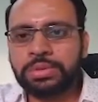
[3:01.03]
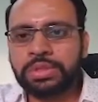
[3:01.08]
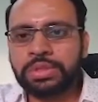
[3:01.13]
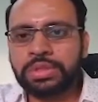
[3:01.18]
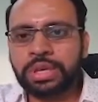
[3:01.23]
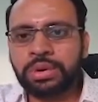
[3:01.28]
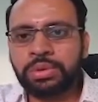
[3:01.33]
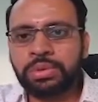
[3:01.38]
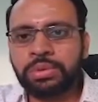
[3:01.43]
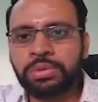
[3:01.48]

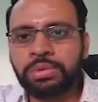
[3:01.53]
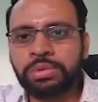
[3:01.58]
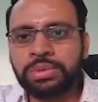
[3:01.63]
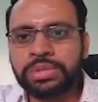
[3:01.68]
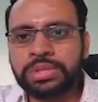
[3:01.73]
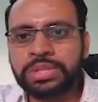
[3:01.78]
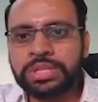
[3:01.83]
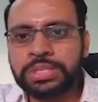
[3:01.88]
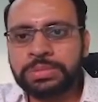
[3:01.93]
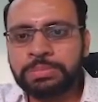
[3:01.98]
Now
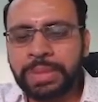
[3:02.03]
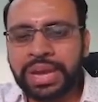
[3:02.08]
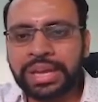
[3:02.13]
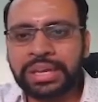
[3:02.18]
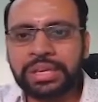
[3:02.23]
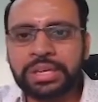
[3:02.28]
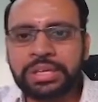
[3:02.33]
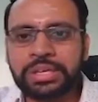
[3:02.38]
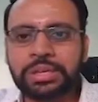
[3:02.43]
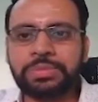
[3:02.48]
this
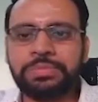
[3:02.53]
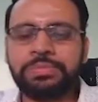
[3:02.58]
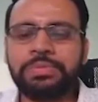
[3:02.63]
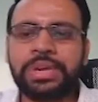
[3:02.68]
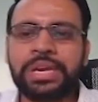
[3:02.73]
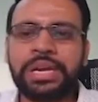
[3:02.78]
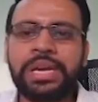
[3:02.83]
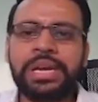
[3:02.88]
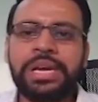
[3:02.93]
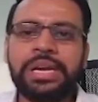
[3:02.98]
magnetic
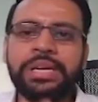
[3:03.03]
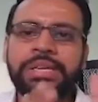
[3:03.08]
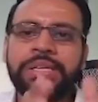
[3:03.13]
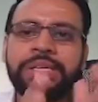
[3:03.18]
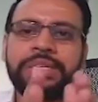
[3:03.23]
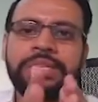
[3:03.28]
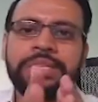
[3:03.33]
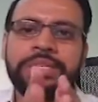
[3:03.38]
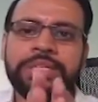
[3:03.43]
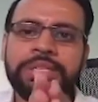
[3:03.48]
field
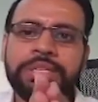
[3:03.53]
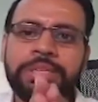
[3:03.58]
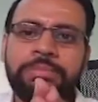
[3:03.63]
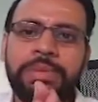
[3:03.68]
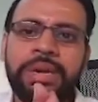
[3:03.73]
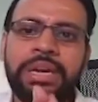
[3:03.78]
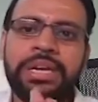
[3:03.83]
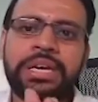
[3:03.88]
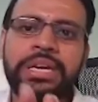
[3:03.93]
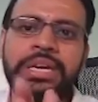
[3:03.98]
is
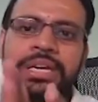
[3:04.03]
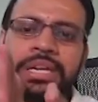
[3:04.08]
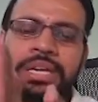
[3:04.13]
dependent